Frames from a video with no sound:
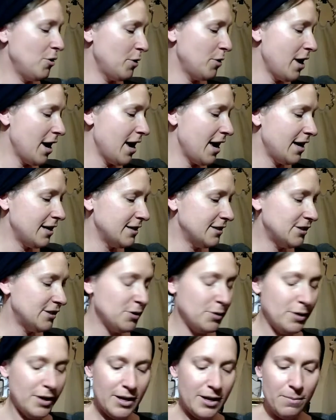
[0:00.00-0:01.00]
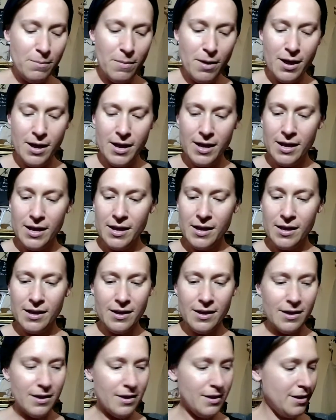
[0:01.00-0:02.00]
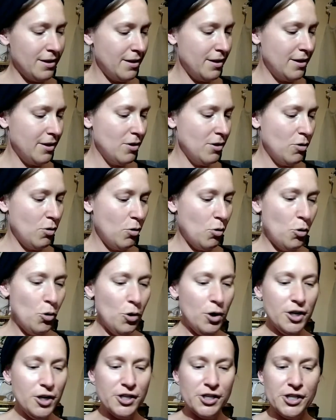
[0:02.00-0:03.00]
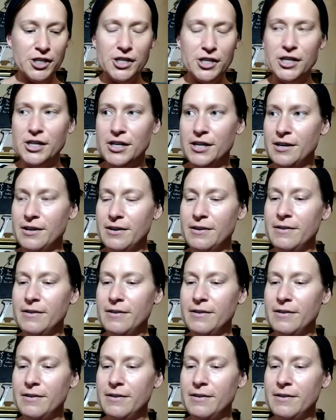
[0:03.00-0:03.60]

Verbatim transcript: Okay, so in my order,